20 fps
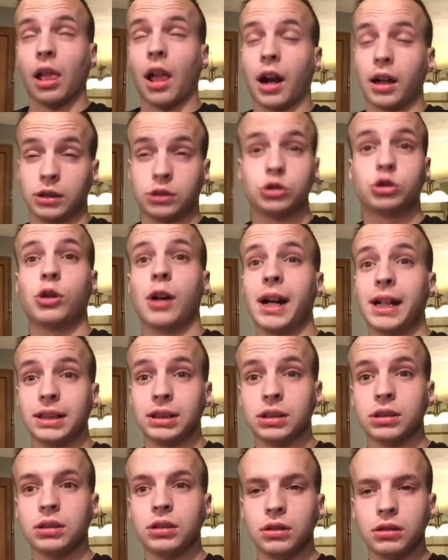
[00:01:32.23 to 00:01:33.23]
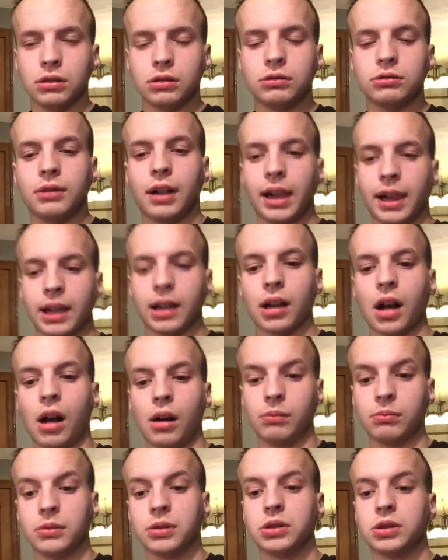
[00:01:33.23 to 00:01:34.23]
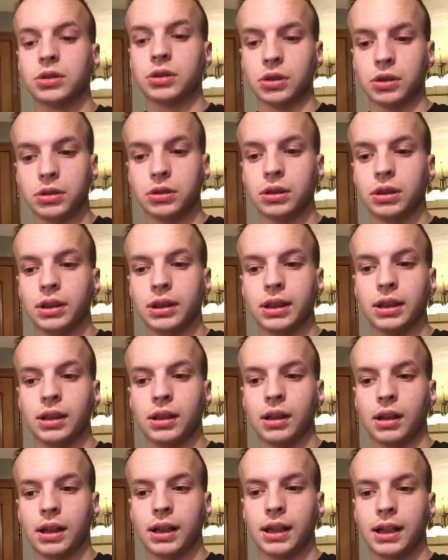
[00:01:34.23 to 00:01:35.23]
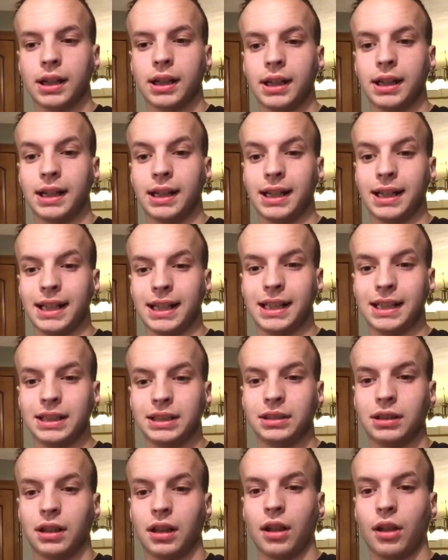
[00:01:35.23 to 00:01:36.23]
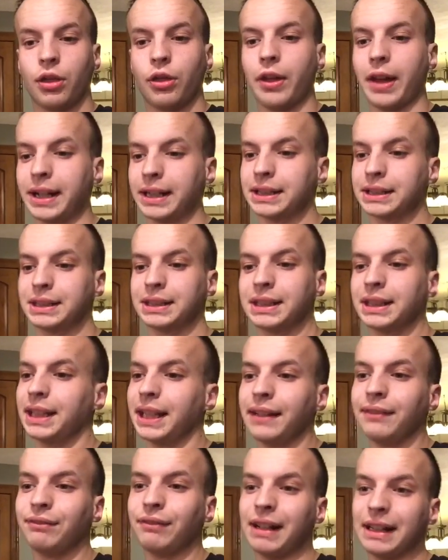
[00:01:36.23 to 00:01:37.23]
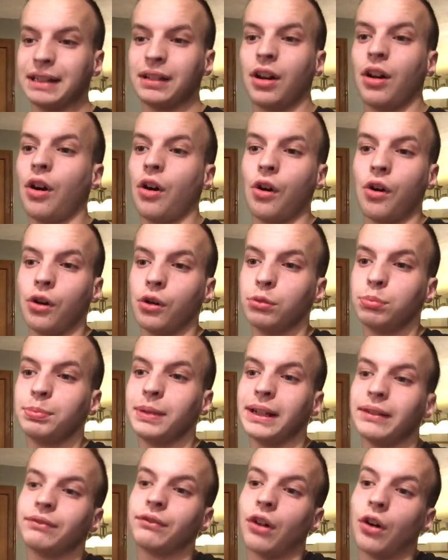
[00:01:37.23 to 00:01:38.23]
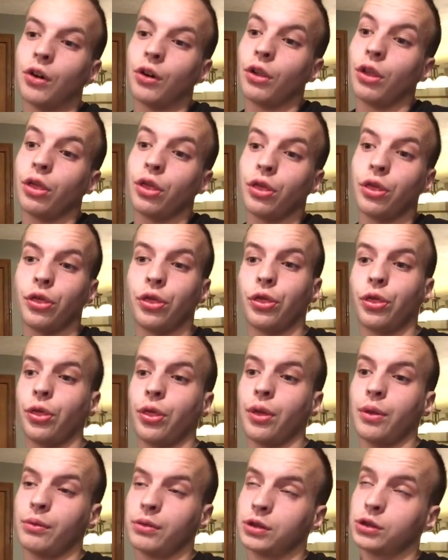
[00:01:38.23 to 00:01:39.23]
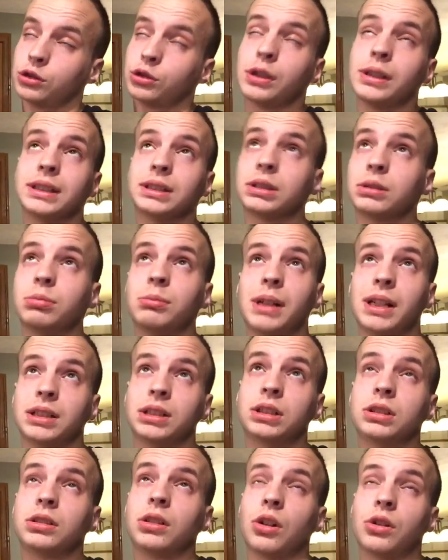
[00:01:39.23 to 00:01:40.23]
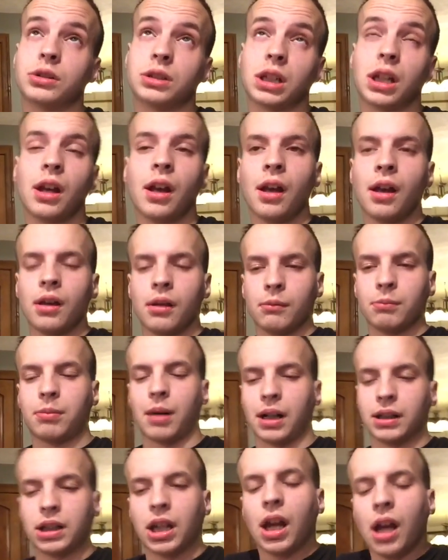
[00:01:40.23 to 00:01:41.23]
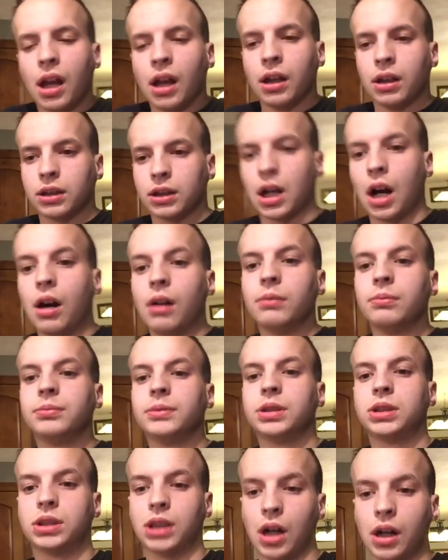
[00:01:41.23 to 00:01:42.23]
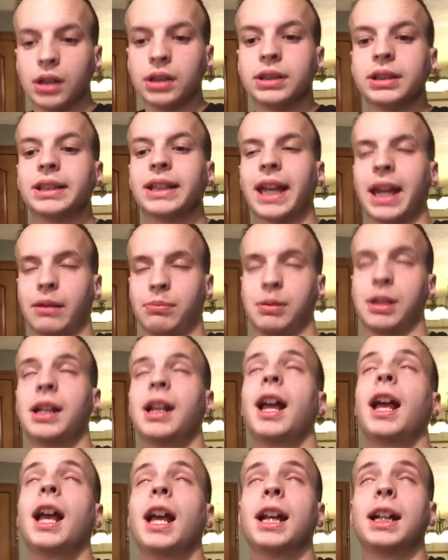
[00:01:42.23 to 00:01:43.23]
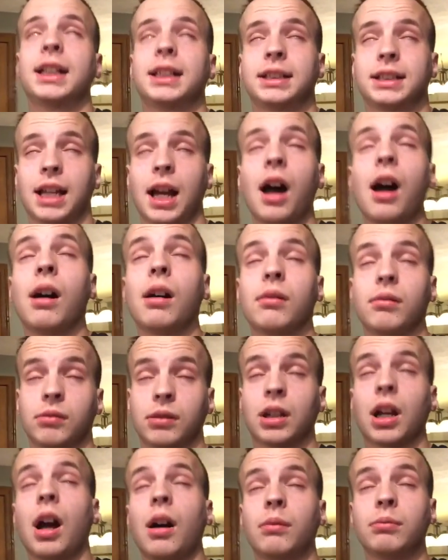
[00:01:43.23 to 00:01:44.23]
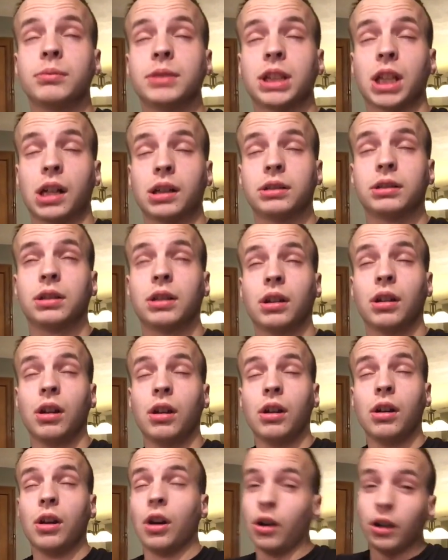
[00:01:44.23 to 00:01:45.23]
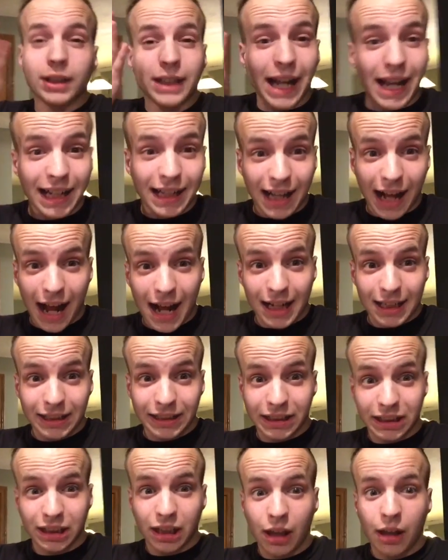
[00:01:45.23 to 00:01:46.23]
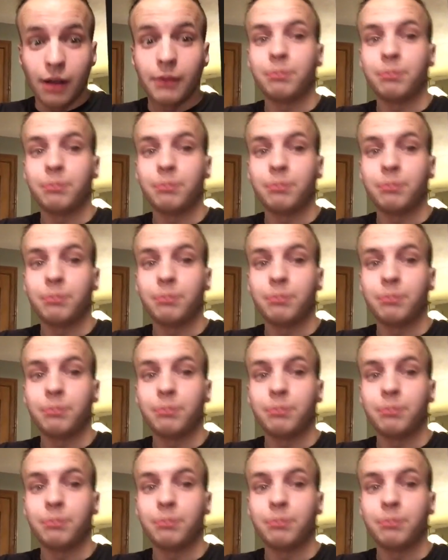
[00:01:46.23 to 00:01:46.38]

the treasure will come soon in Thanksgiving or before Christmas start. But come down, baby. Down, come down. Okay, guys,